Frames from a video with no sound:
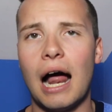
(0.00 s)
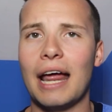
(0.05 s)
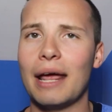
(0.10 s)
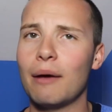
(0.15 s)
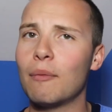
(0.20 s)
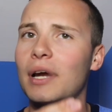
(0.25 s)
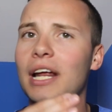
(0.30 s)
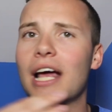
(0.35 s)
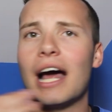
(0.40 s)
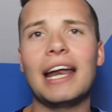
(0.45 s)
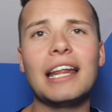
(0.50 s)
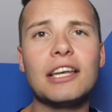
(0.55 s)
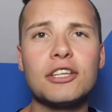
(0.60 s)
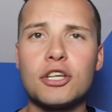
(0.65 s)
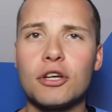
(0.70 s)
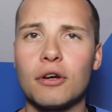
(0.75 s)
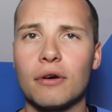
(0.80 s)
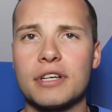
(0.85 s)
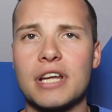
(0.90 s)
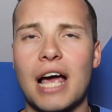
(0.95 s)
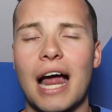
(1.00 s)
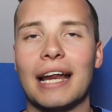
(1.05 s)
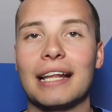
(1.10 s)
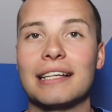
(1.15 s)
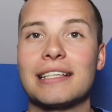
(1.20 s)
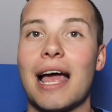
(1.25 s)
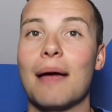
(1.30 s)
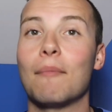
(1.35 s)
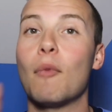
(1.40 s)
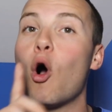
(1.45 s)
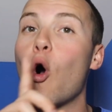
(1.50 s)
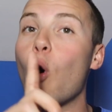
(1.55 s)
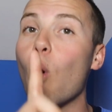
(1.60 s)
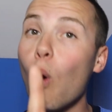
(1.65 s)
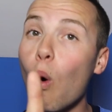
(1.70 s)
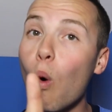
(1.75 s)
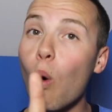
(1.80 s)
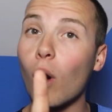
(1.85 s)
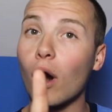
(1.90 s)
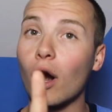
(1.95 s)
It would cut into your dining time,
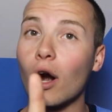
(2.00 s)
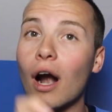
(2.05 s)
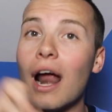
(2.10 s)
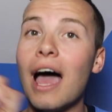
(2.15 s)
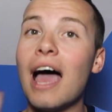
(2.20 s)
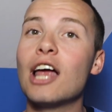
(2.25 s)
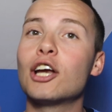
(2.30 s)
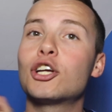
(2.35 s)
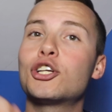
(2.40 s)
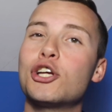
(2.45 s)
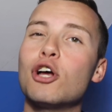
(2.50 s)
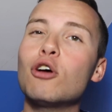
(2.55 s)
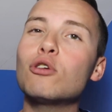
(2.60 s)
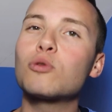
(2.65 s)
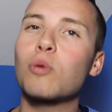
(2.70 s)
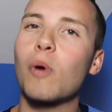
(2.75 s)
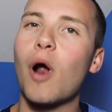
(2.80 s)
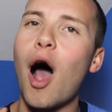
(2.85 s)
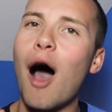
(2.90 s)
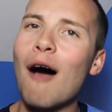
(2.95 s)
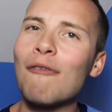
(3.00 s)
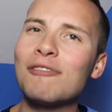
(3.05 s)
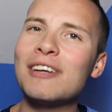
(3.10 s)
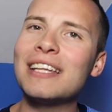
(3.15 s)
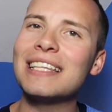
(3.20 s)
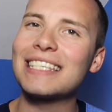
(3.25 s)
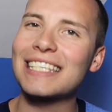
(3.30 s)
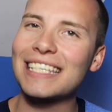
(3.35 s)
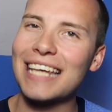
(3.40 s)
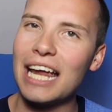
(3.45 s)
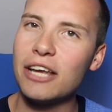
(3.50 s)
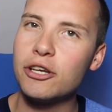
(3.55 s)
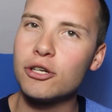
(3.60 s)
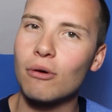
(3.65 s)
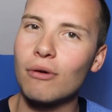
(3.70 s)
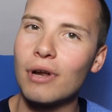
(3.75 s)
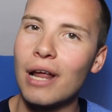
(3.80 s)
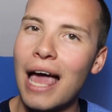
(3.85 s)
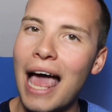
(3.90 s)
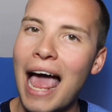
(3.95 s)
or shows were often
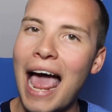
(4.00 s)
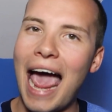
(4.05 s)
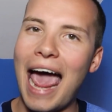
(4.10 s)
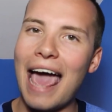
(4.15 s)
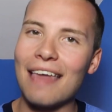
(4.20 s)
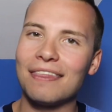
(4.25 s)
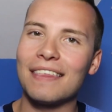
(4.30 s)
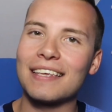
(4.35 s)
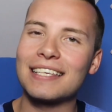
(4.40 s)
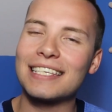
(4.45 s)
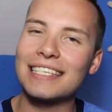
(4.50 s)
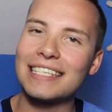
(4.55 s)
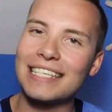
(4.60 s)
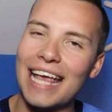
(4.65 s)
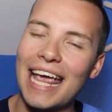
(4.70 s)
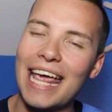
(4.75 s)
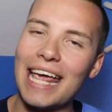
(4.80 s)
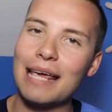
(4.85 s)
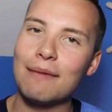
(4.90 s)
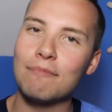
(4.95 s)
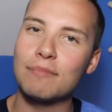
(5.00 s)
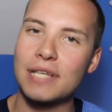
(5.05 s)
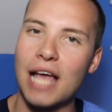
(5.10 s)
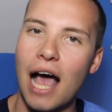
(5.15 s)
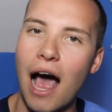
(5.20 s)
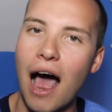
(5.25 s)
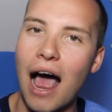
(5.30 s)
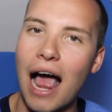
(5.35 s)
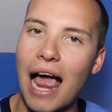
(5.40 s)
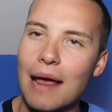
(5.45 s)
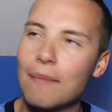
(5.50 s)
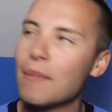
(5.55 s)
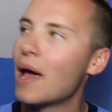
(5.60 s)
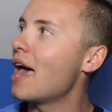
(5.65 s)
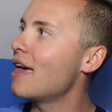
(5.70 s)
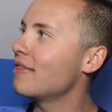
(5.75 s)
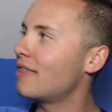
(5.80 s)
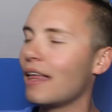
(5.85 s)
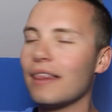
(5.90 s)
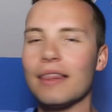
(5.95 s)
scheduled at the same time
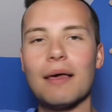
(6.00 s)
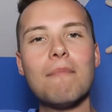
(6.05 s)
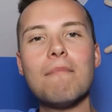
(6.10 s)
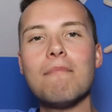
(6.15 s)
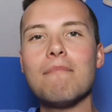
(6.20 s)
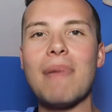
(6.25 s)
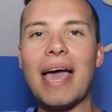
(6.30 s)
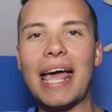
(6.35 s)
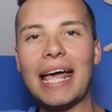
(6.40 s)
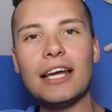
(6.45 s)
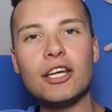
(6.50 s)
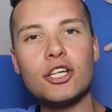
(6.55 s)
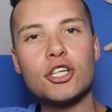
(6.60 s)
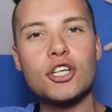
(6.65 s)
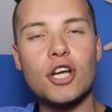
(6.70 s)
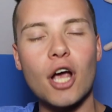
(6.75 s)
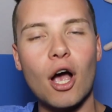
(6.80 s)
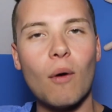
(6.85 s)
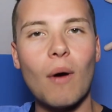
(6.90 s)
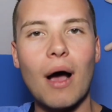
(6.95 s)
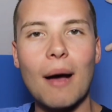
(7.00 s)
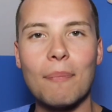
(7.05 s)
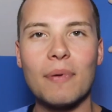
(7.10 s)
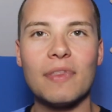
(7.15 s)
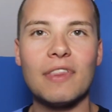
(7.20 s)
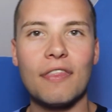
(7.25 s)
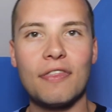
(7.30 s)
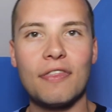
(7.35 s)
that the main show up in